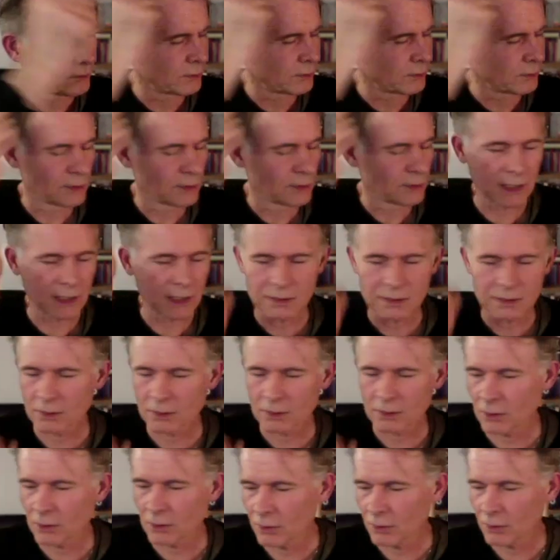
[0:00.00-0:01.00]
days
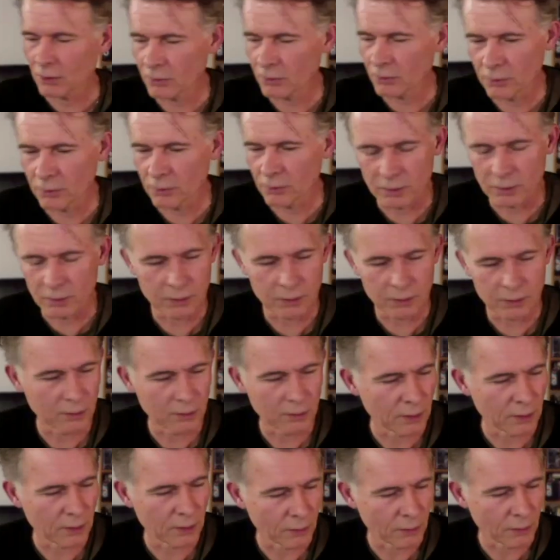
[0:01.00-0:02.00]
ago
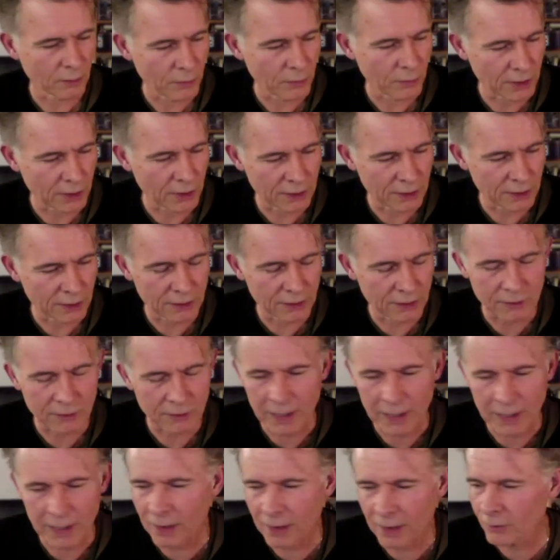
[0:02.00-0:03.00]
picking a
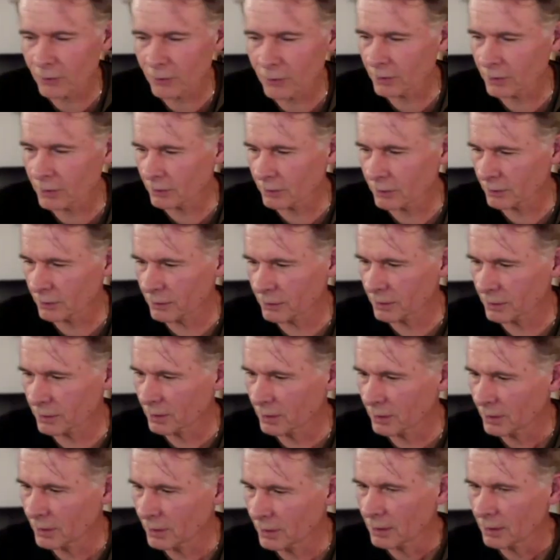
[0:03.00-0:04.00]
flower,
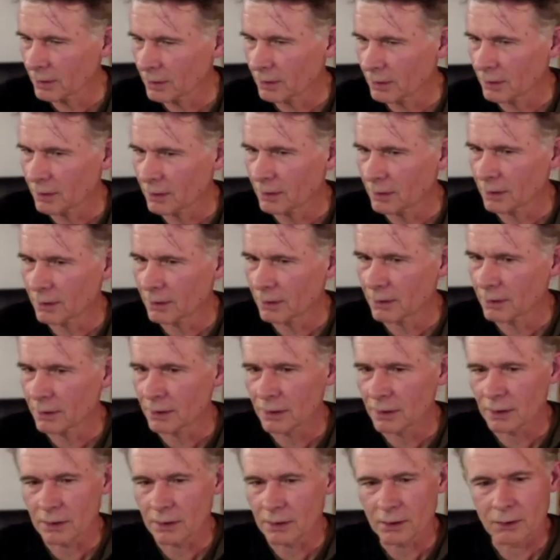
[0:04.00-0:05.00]

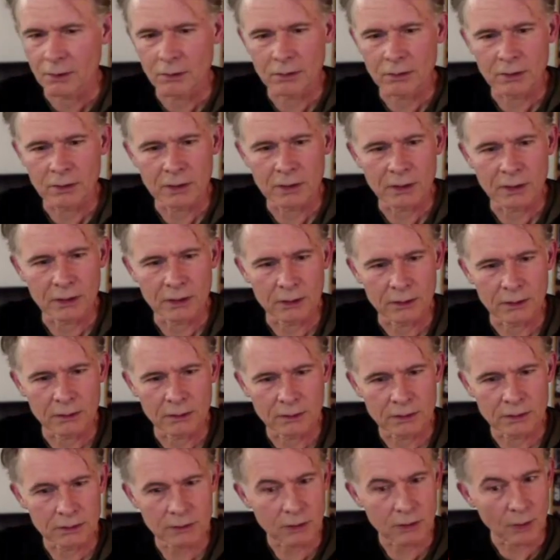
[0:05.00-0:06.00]
or
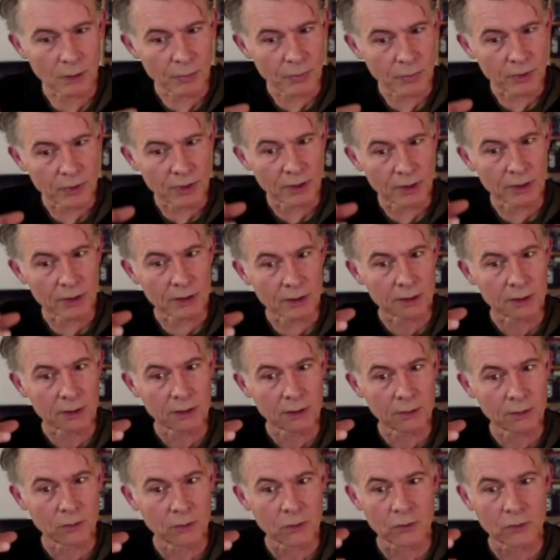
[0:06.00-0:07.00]
stopping
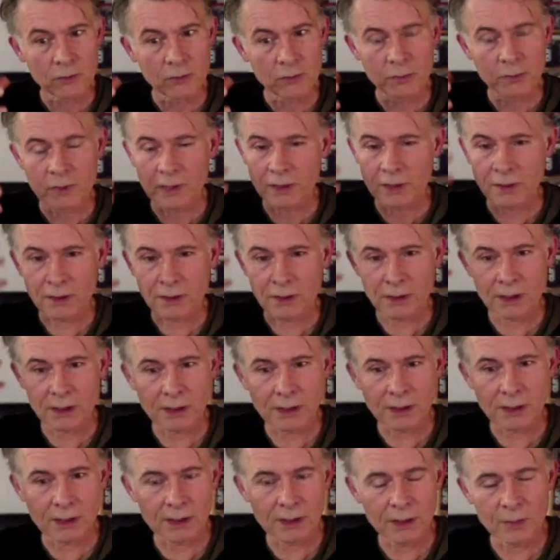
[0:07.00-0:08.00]
in the movement and
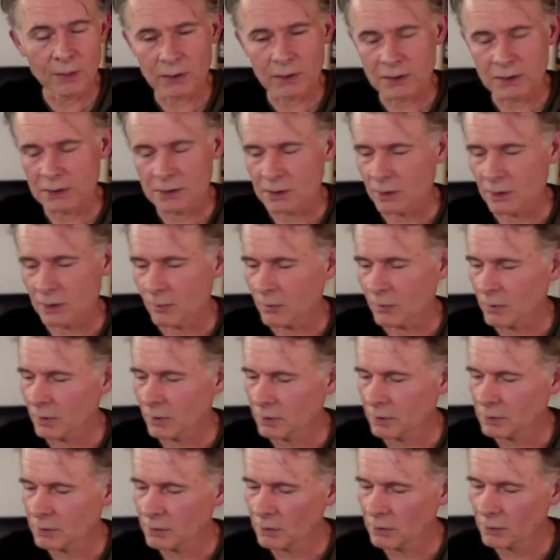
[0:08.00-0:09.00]
thinking about
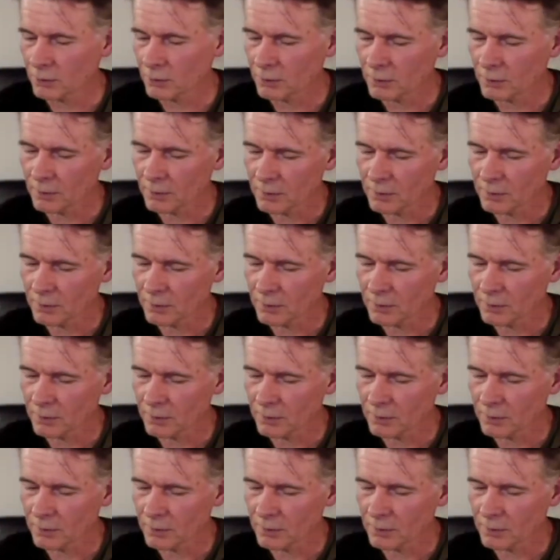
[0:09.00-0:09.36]
something. So,